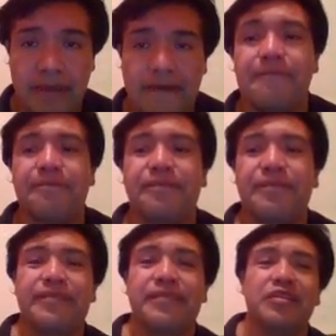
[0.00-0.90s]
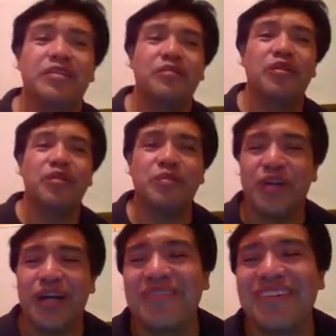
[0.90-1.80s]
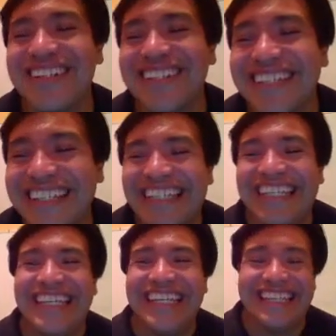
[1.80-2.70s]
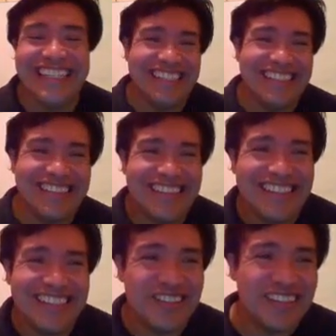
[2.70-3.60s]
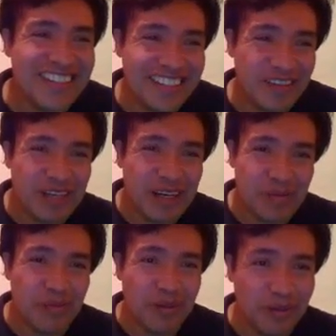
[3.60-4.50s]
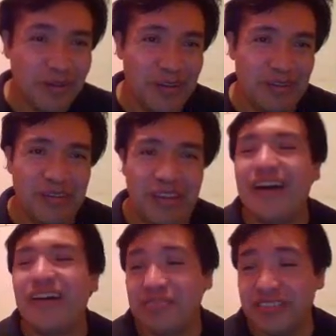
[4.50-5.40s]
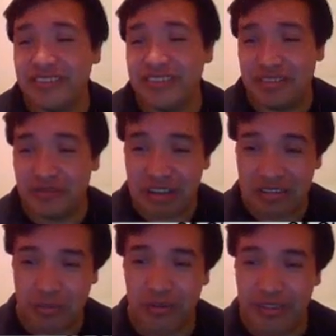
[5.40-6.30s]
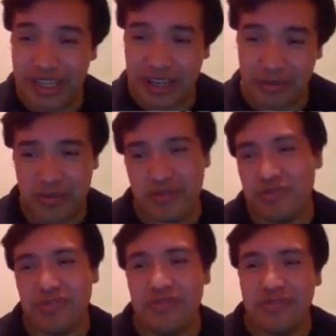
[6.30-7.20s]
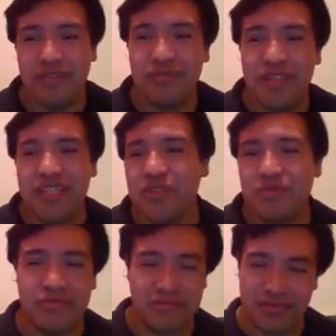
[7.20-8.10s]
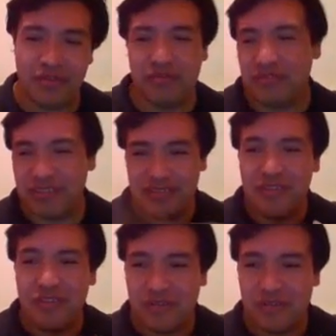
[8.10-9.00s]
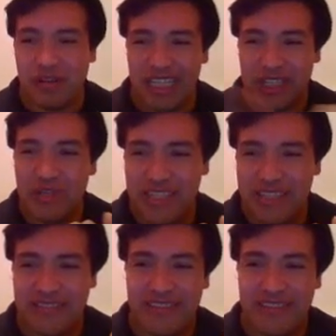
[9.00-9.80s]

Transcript: Oh, more vocabulary. Okay, here you can see we have a bottle. For uncountable nouns, sometimes for liquids